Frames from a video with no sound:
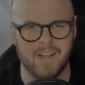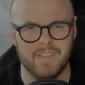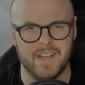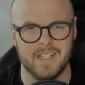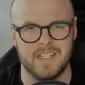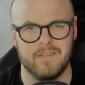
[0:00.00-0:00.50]

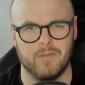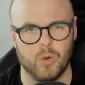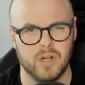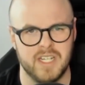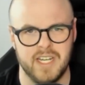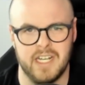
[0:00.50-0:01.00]
Fantasy
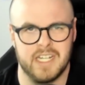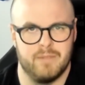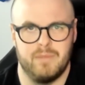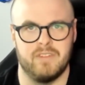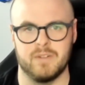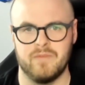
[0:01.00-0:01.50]
14. It can
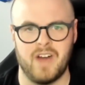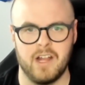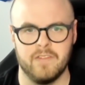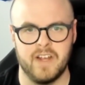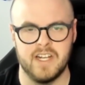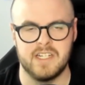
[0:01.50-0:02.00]
be some Final
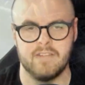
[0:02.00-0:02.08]
Fantasy